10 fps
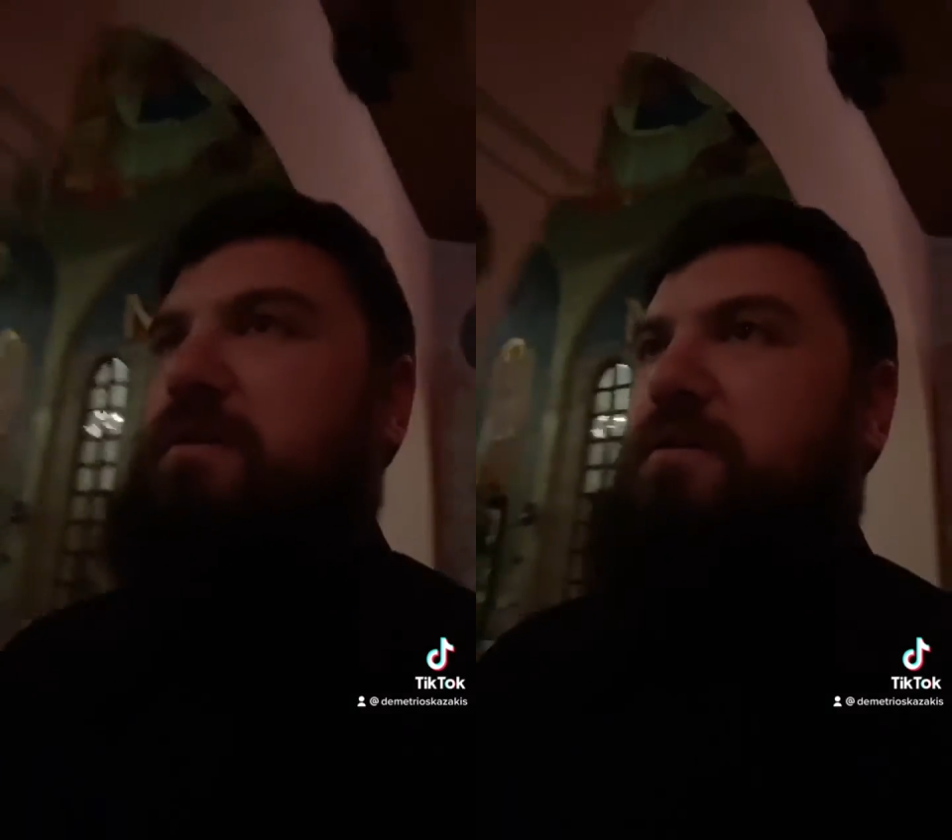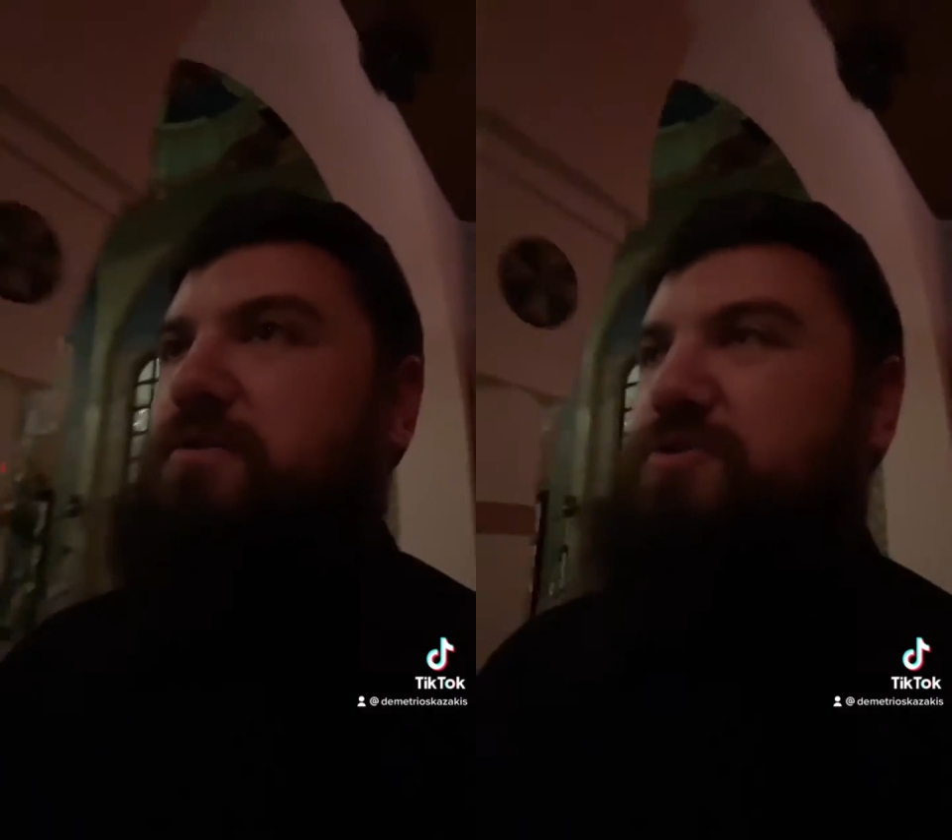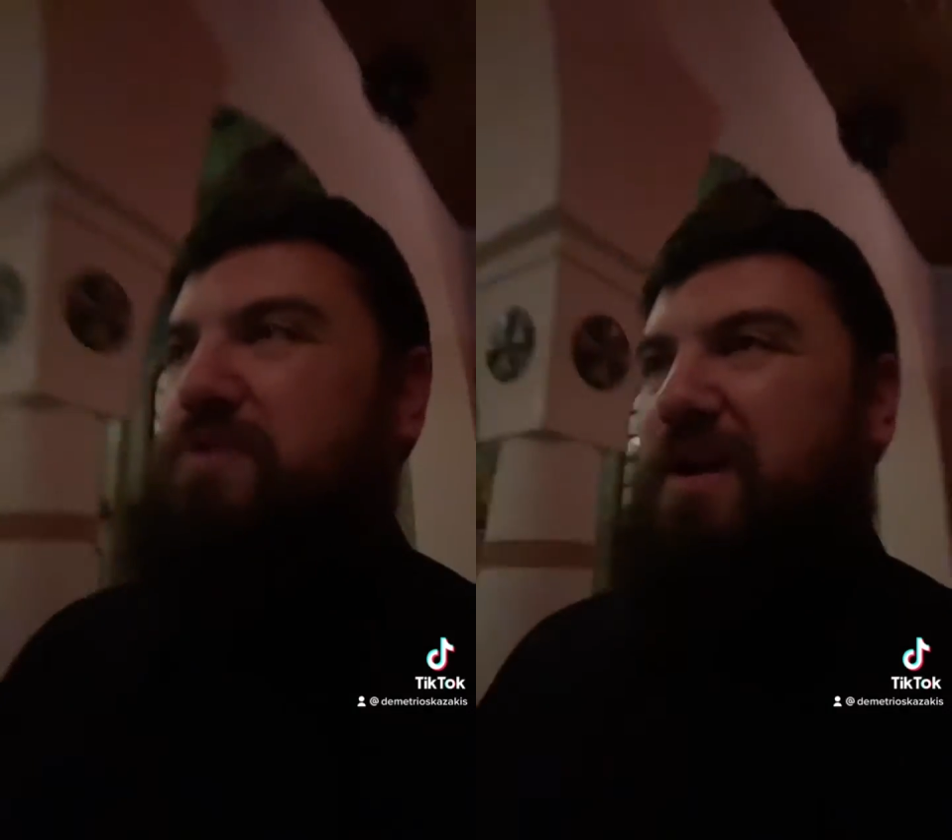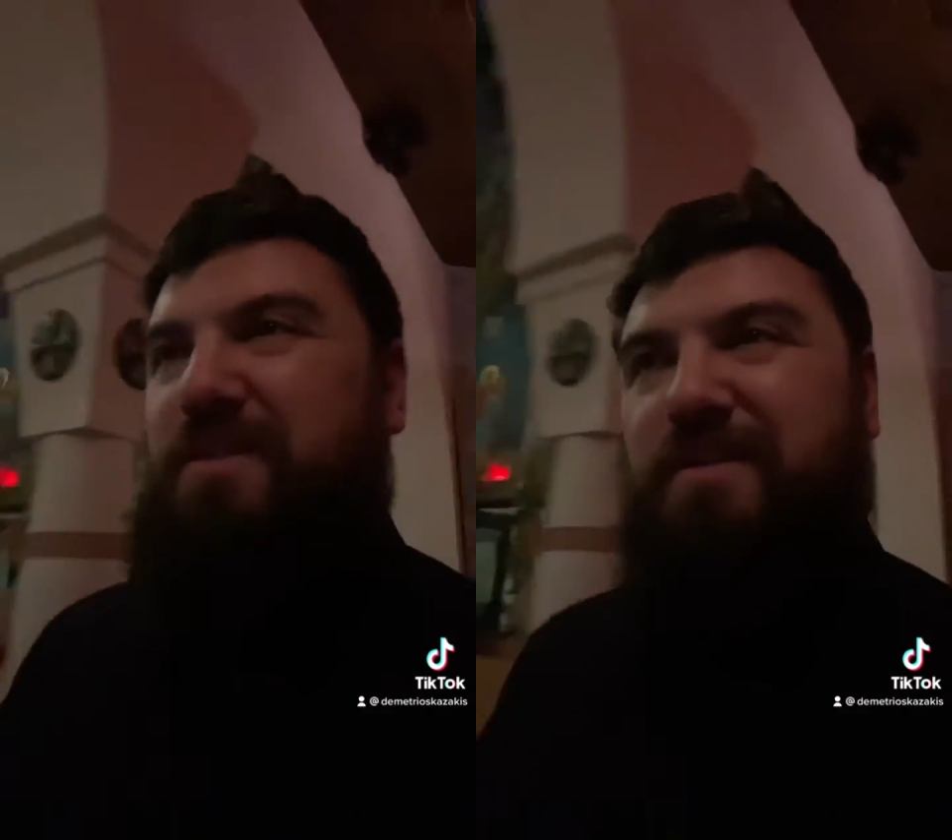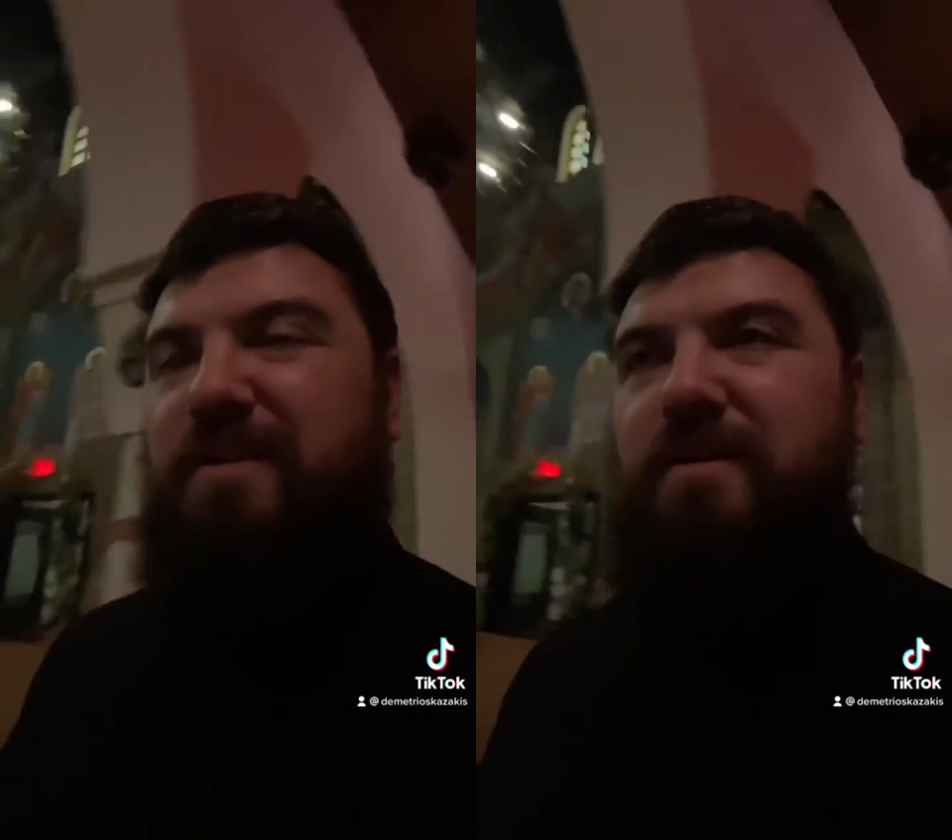
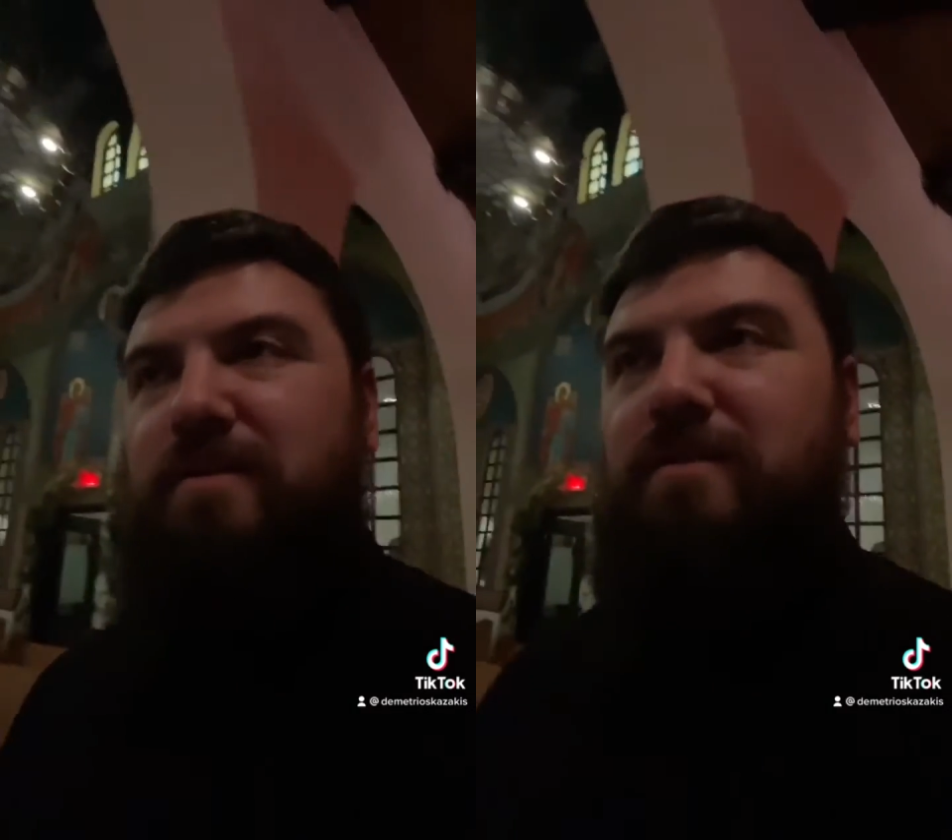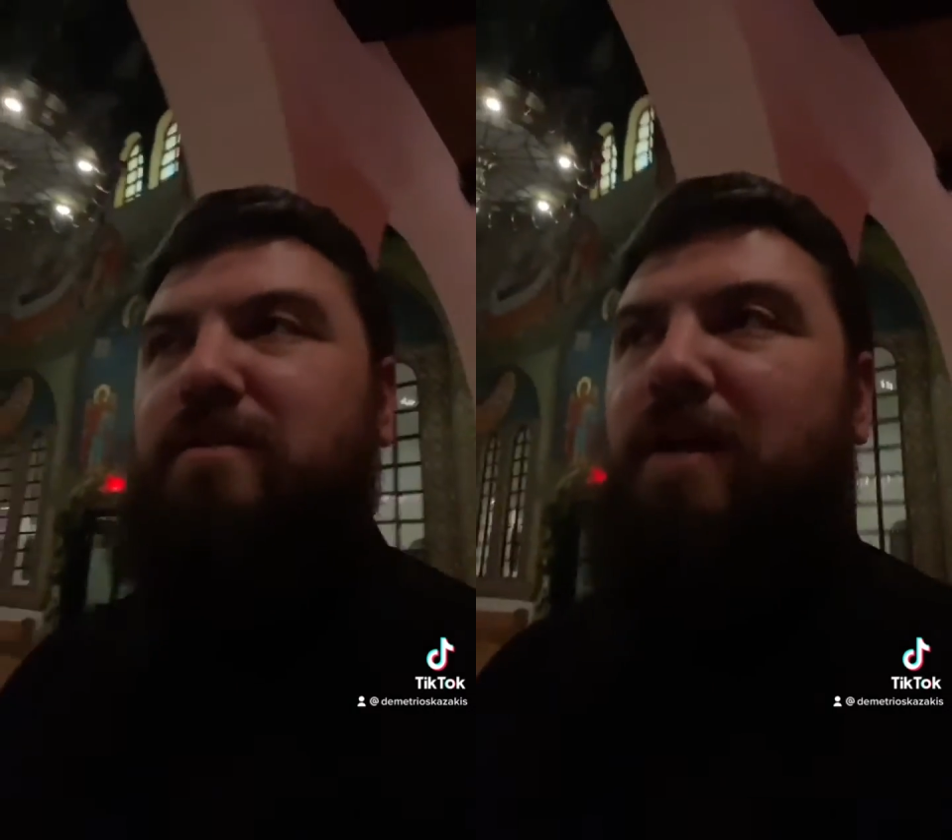strengthening